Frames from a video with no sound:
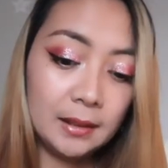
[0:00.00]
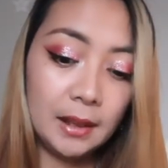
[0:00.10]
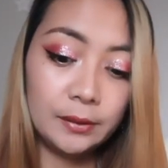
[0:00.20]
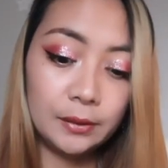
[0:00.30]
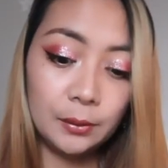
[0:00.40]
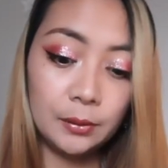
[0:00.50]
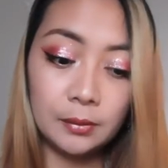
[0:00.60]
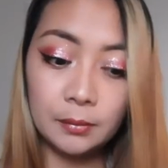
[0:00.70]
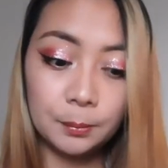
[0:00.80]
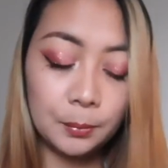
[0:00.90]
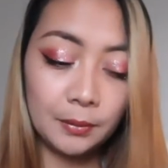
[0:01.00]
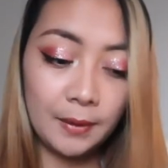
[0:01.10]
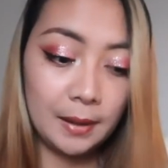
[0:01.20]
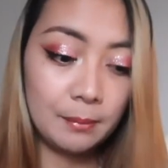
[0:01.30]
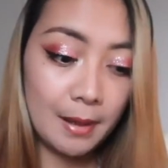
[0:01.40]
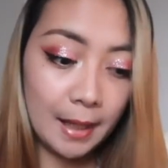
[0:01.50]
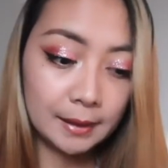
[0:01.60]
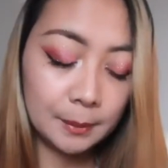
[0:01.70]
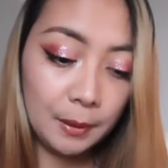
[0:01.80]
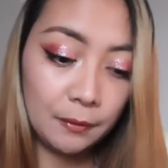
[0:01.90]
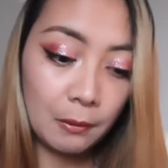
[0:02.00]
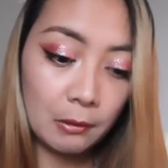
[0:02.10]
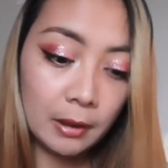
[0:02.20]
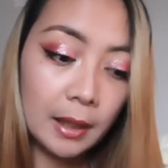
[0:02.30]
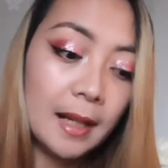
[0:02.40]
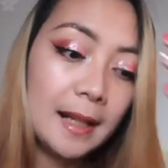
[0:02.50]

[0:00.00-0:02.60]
They used to provide bags before.